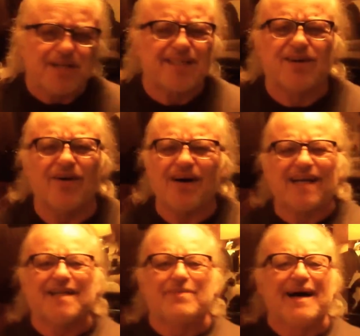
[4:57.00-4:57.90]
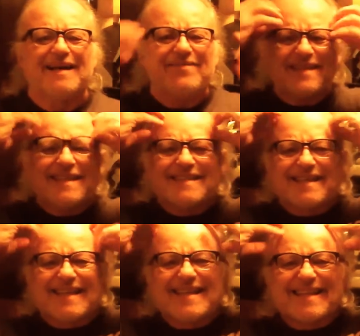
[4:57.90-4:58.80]
what are you talking about?
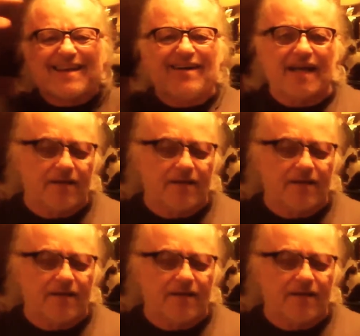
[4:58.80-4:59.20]
Everything's all